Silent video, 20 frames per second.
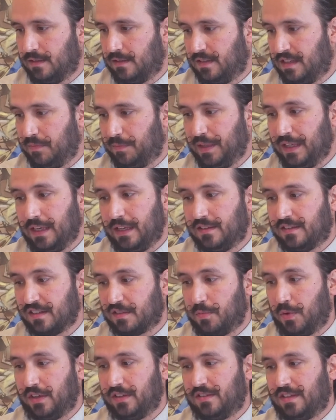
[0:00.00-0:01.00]
TPE
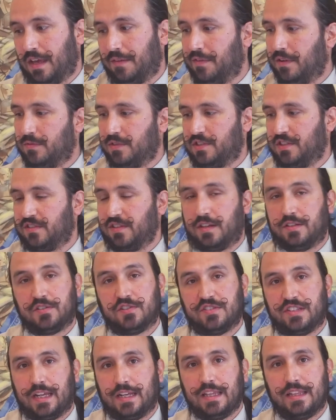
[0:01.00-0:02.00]
6.7, which is
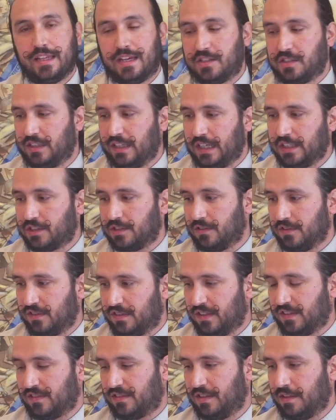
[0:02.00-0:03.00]
understanding the educational
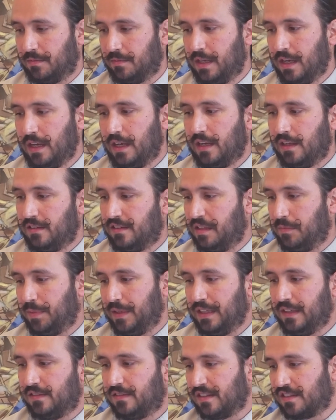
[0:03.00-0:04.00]
system,
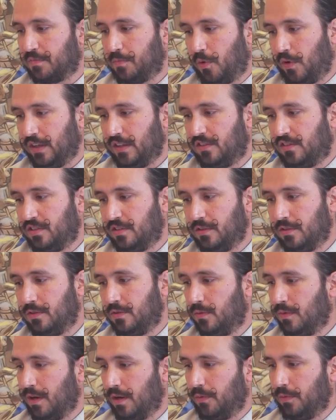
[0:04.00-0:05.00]
TPE 6.2,
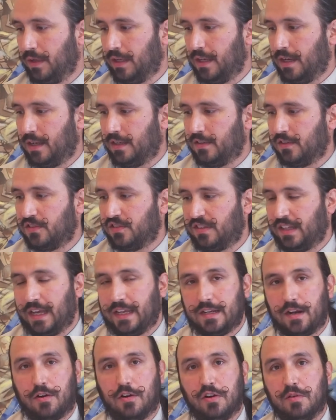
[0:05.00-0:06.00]
where we
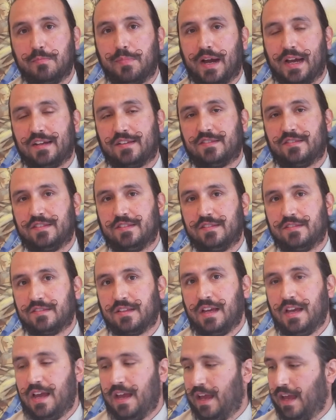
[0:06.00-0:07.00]
understand our own biases
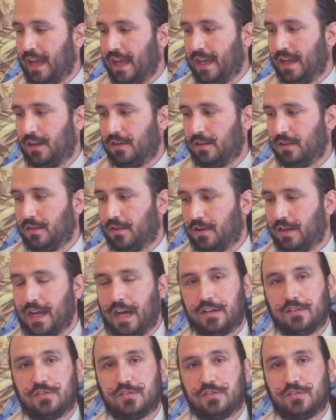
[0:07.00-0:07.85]
and learn how